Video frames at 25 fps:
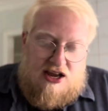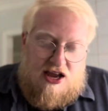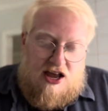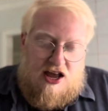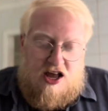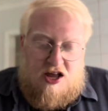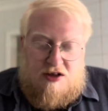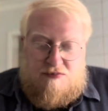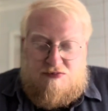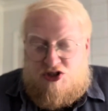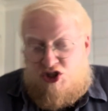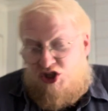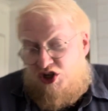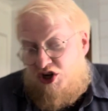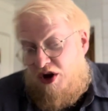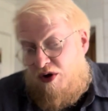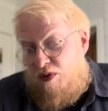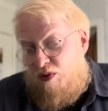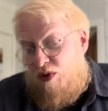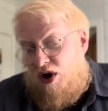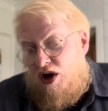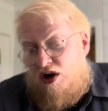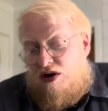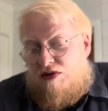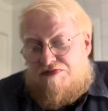Um, do you know
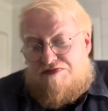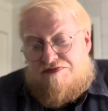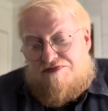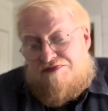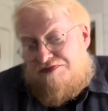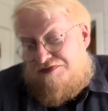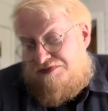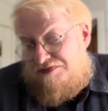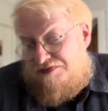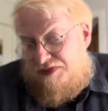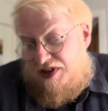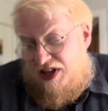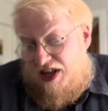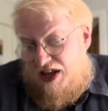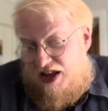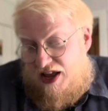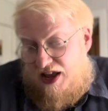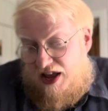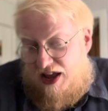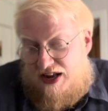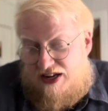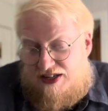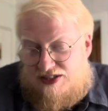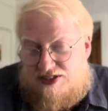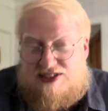what?
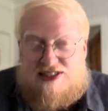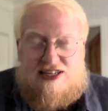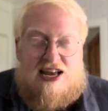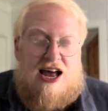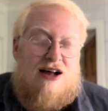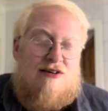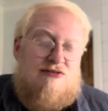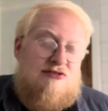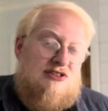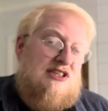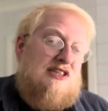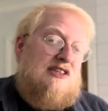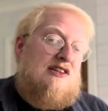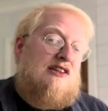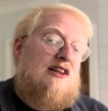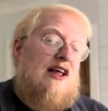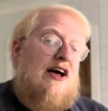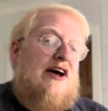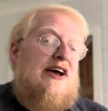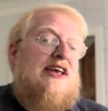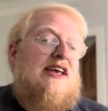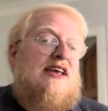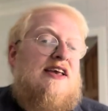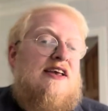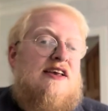It sounded
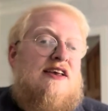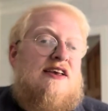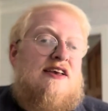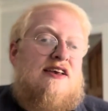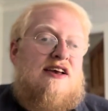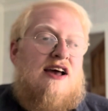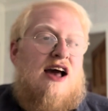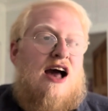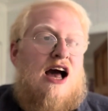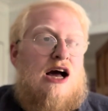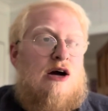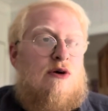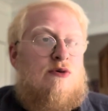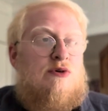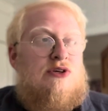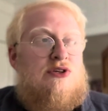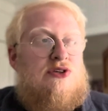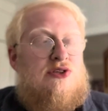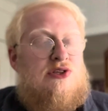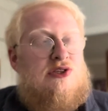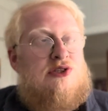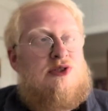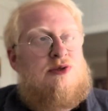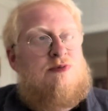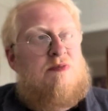like I
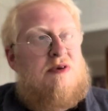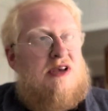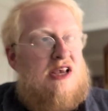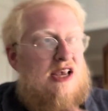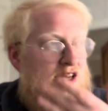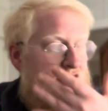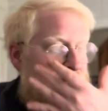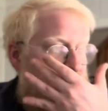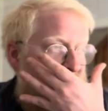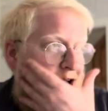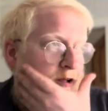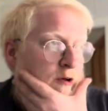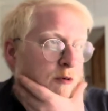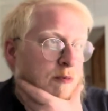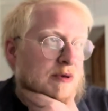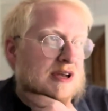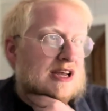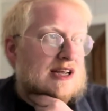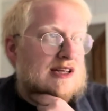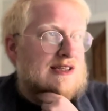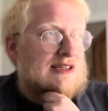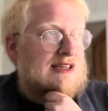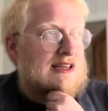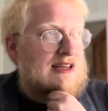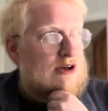was being a little
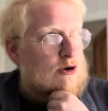bit,